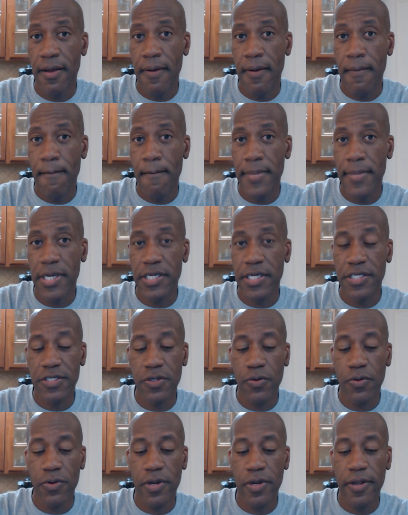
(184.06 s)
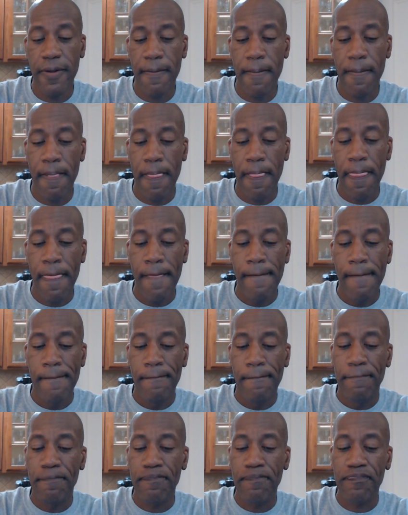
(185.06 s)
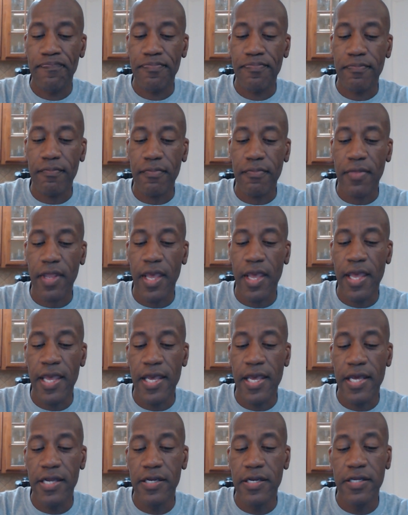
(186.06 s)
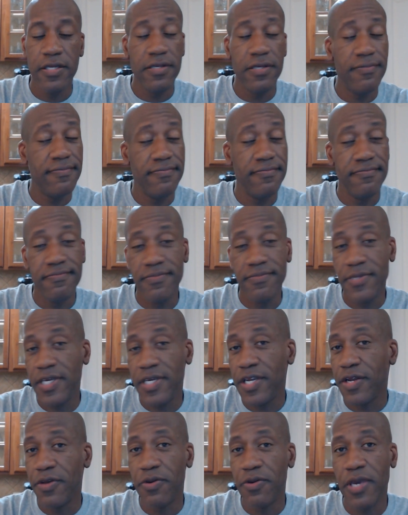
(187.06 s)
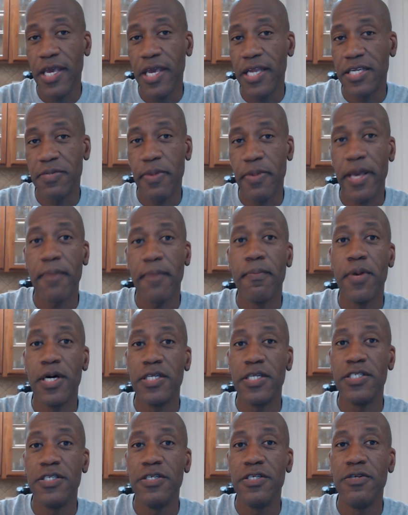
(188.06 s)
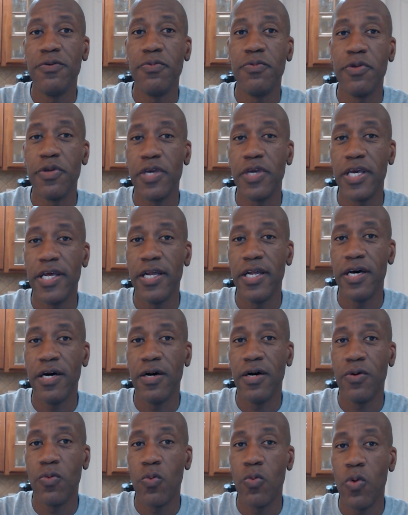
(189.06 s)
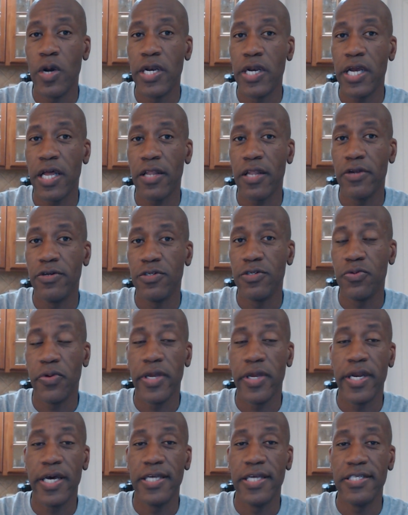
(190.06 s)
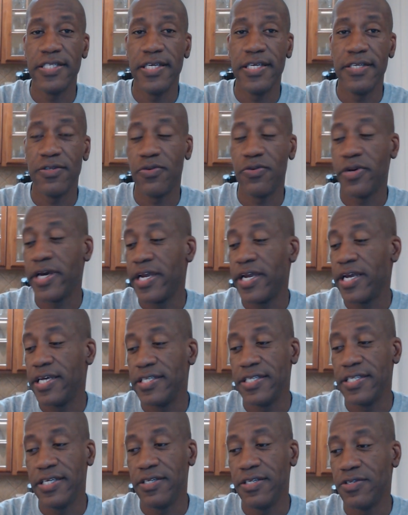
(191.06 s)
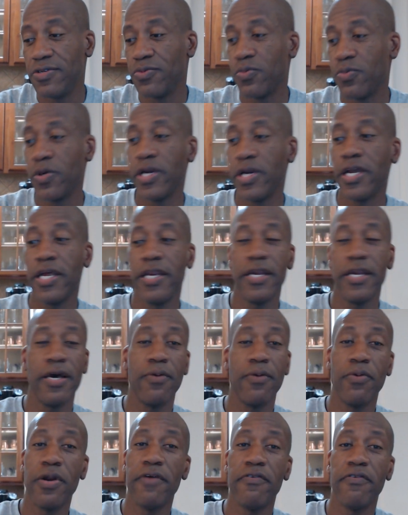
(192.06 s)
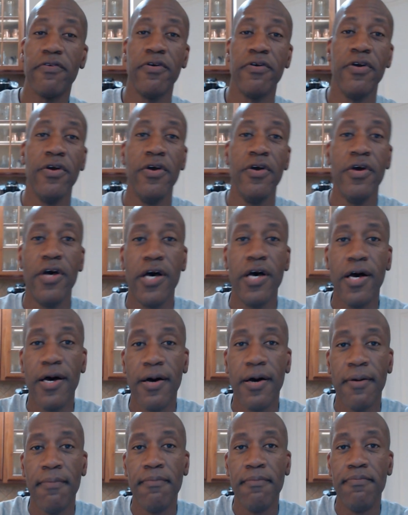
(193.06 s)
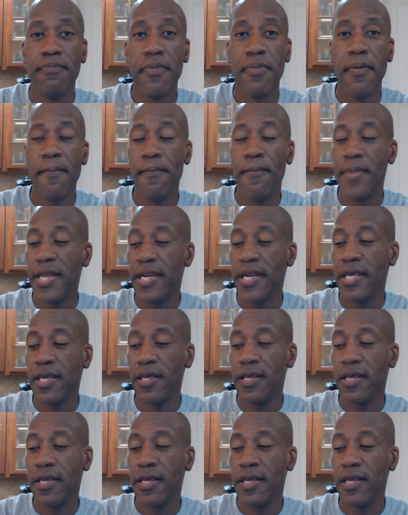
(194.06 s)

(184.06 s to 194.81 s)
Minnesota. And it, you know, you can't expect much when you get a $1.29 or 99 cents or $1.99, whatever, mini.